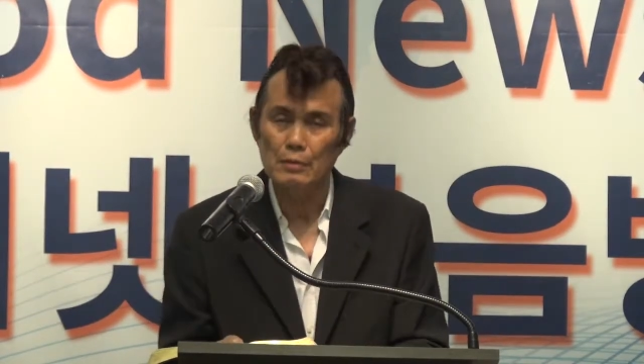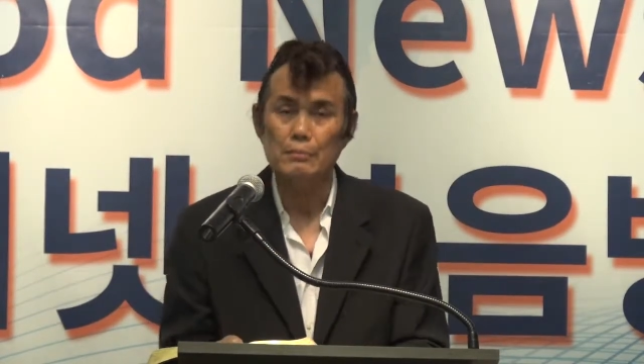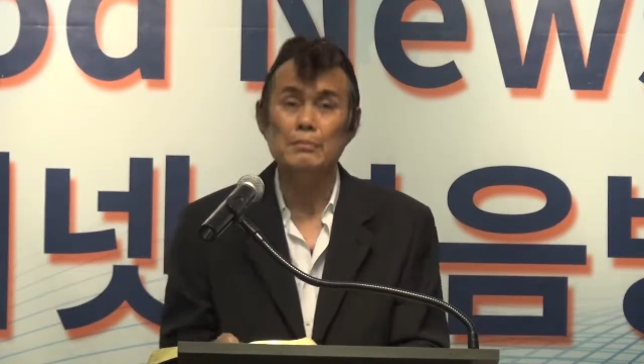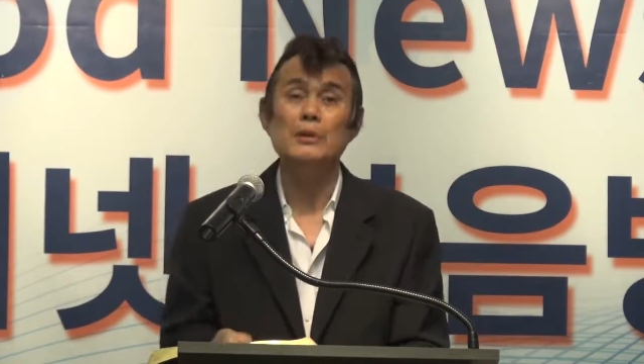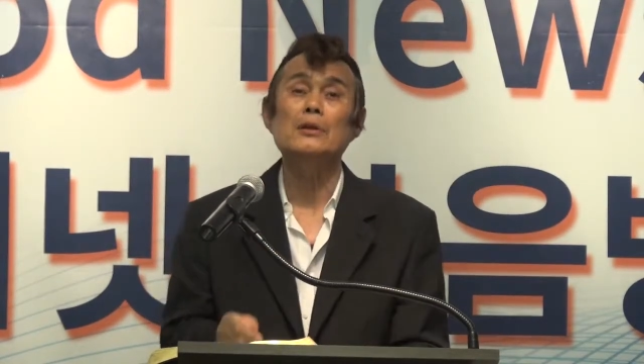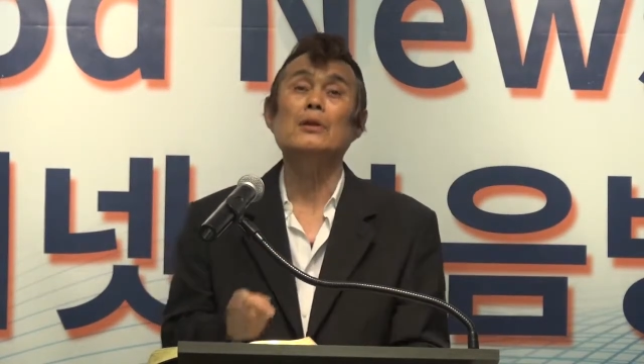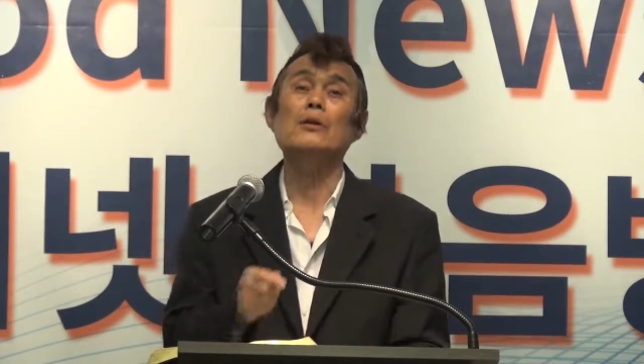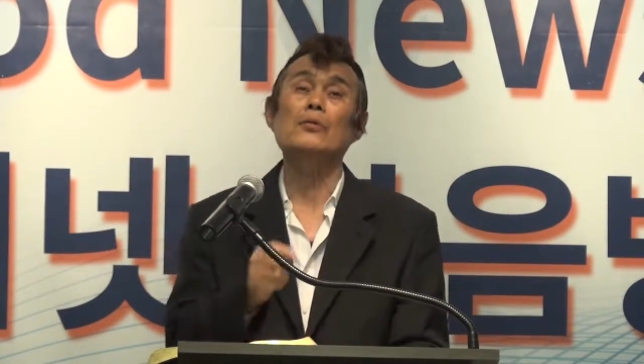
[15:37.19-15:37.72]

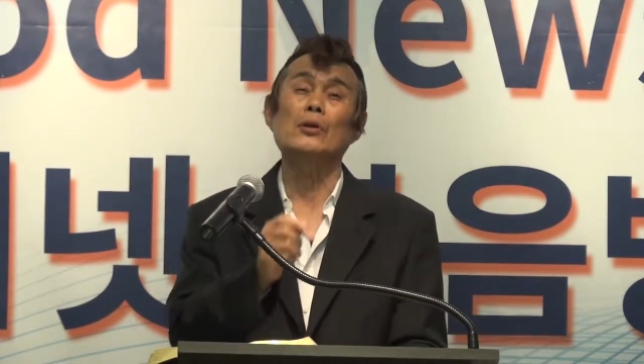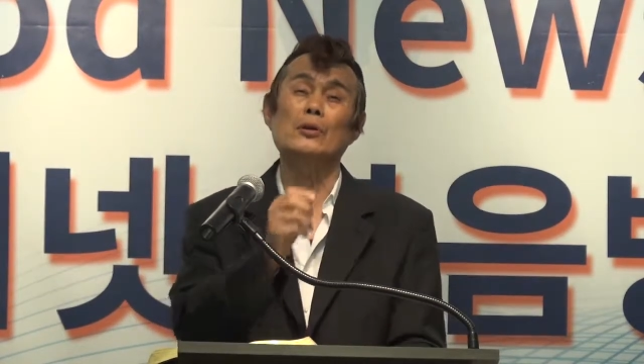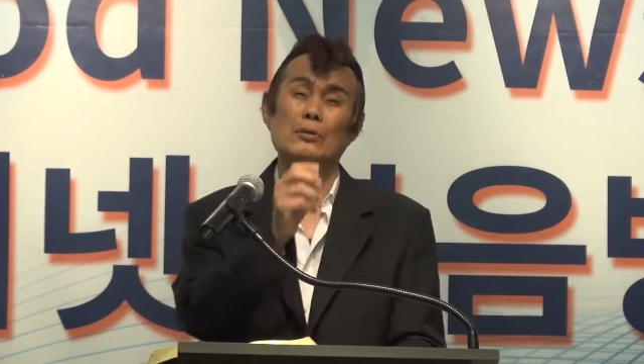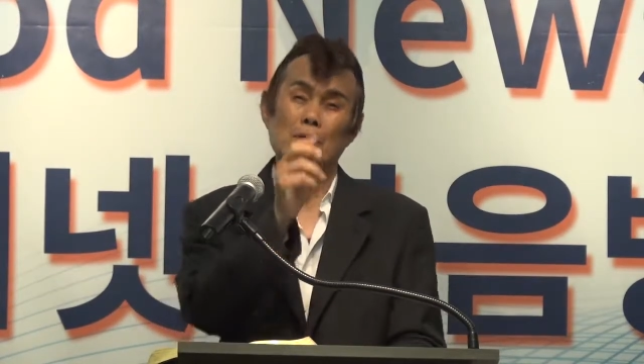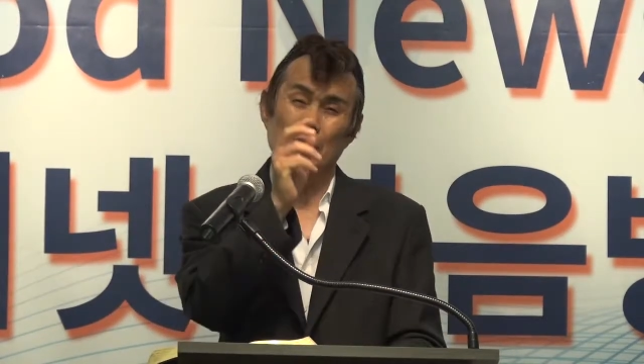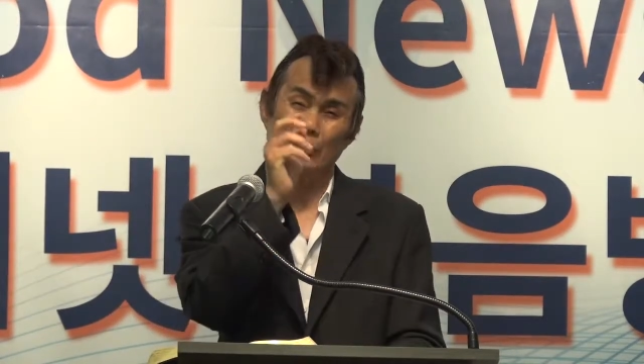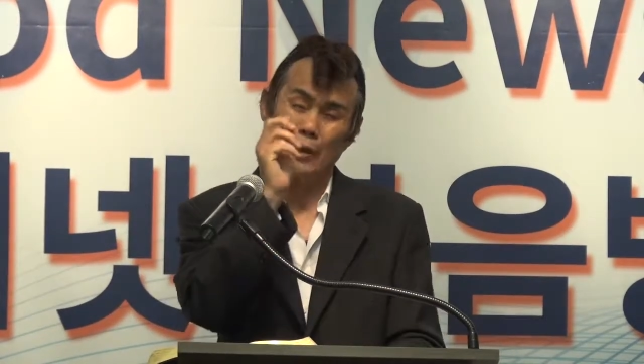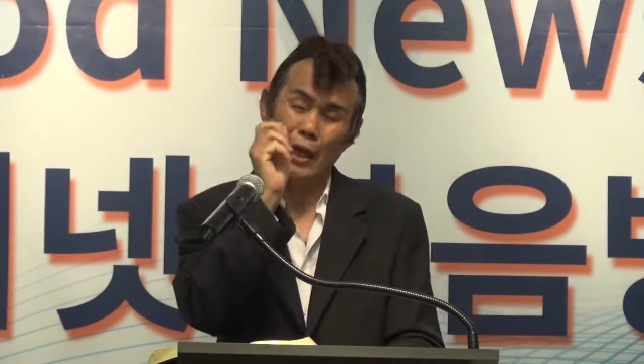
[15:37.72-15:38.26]
miracle
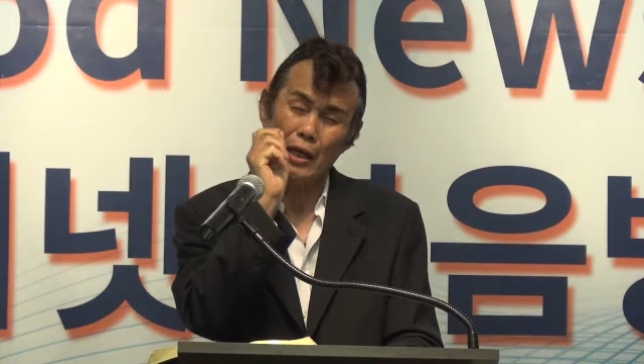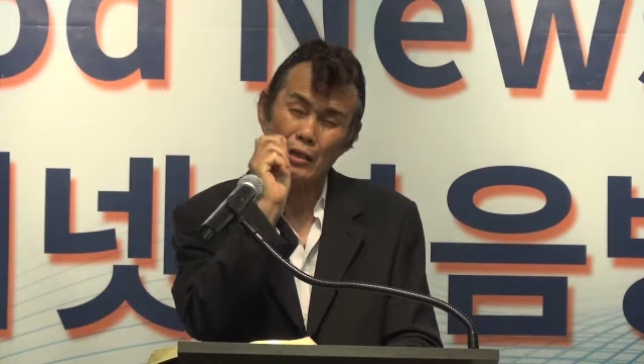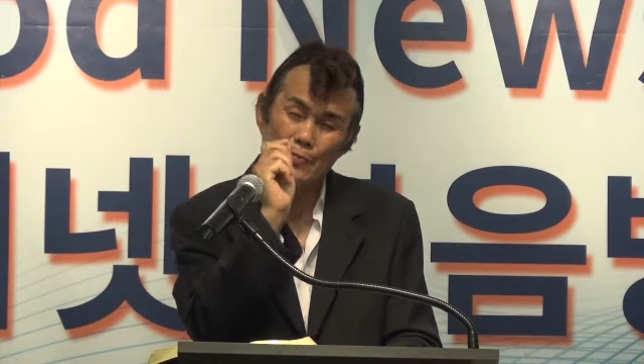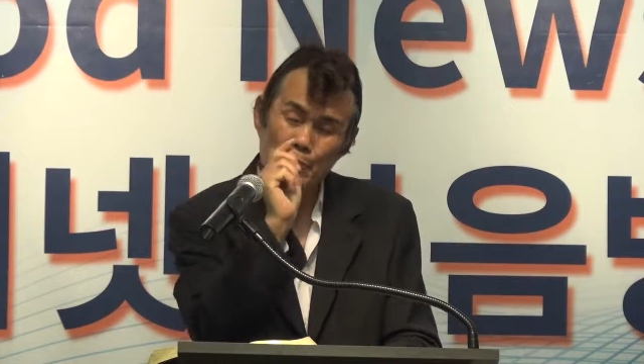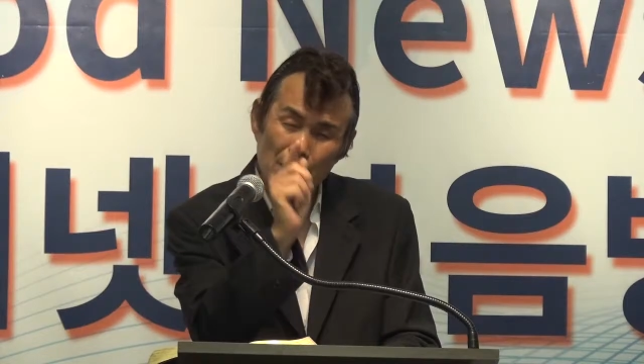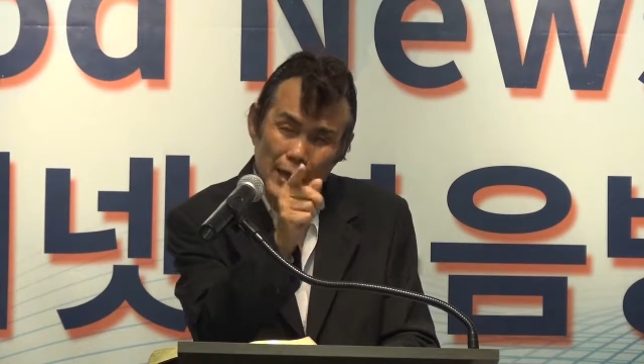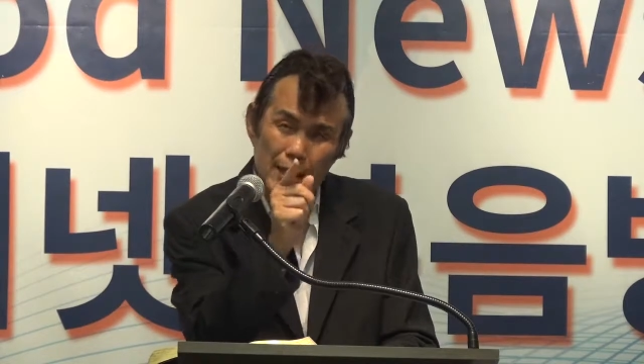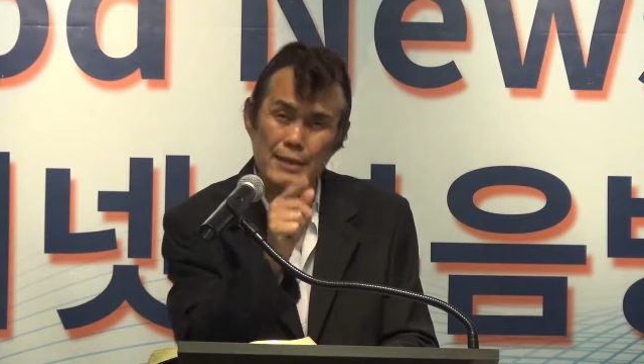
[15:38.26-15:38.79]
take
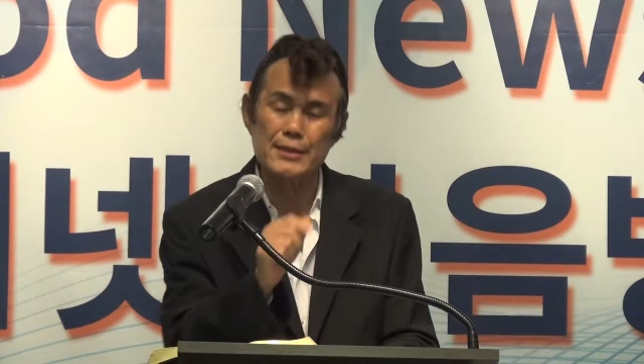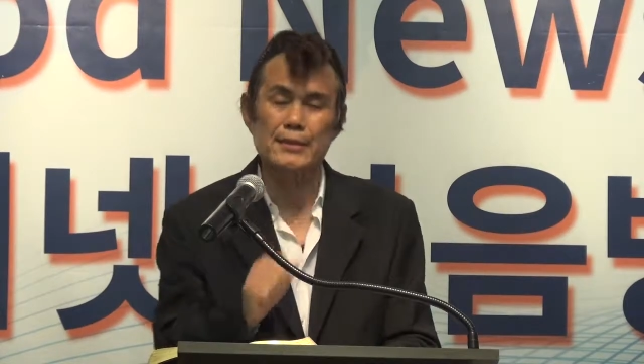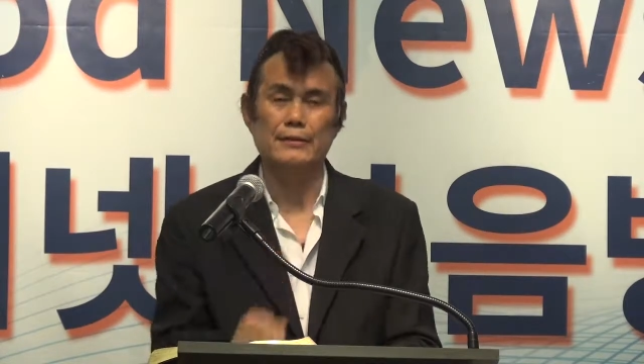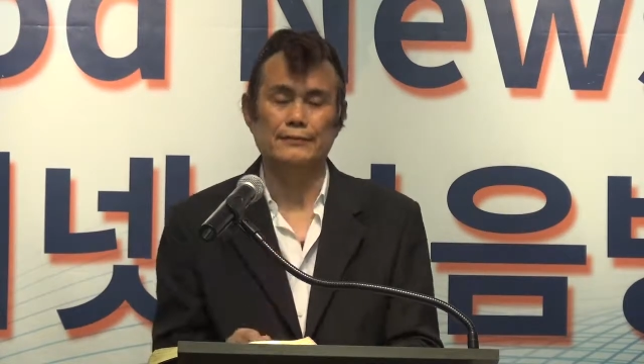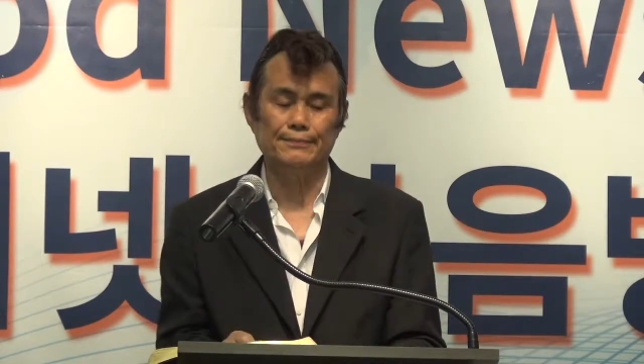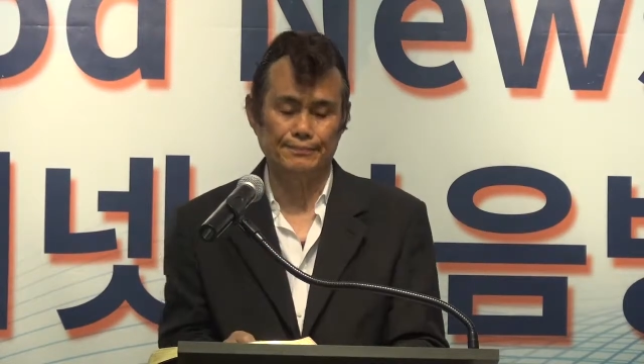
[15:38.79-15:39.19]
place.